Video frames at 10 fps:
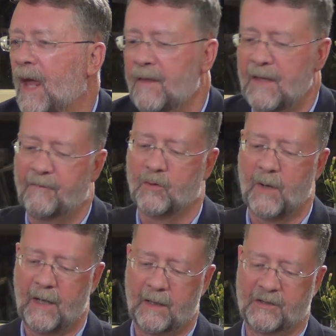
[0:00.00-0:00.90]
and they've
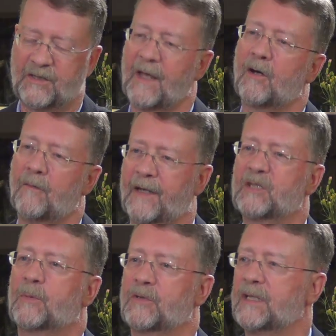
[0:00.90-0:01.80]
created a center of
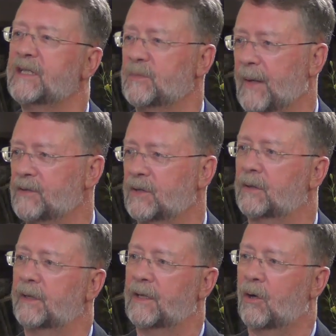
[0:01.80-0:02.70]
expertise basically